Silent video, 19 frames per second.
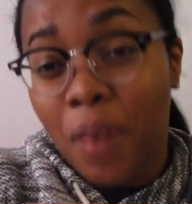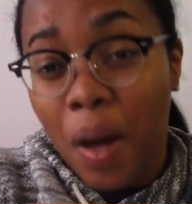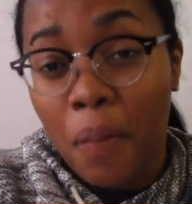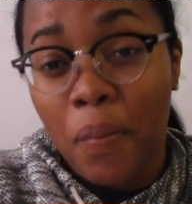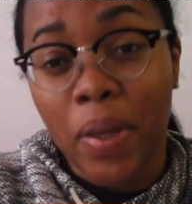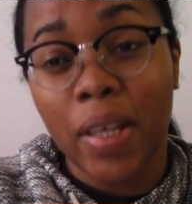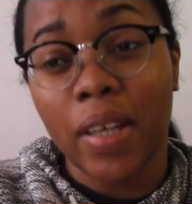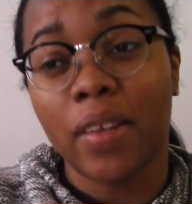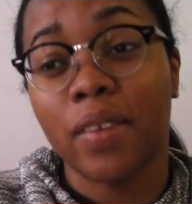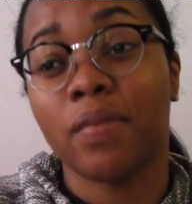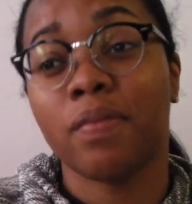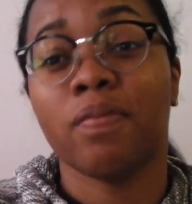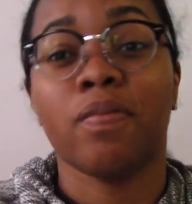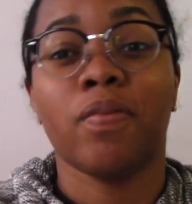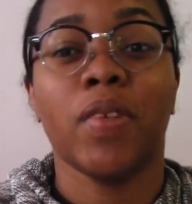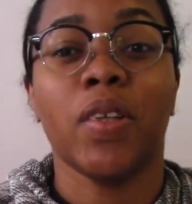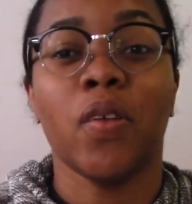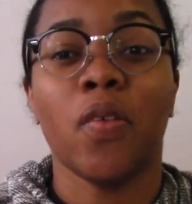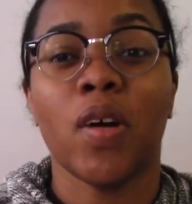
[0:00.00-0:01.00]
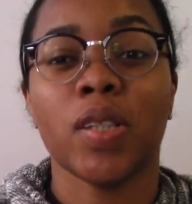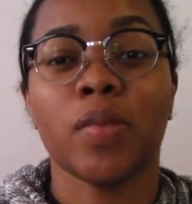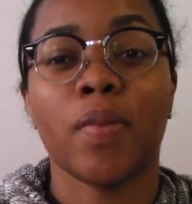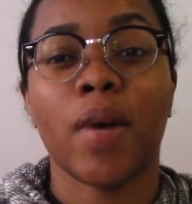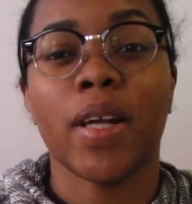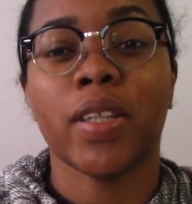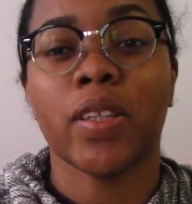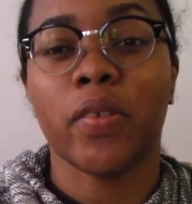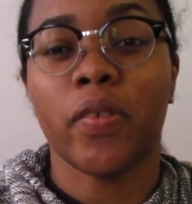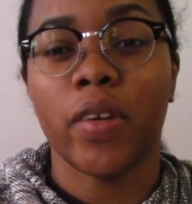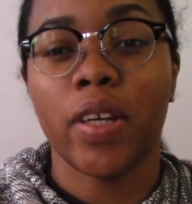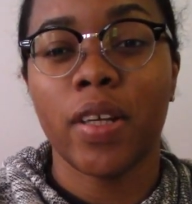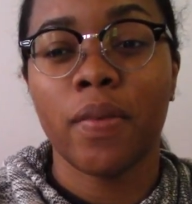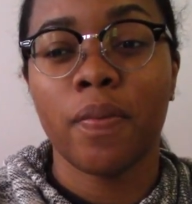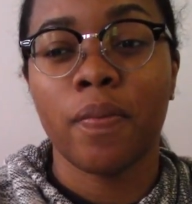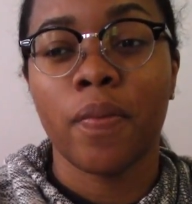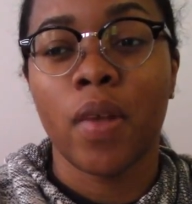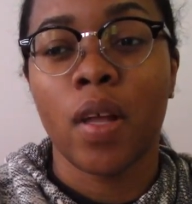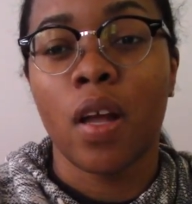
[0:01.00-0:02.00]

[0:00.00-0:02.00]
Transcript: I mean, we lost by three.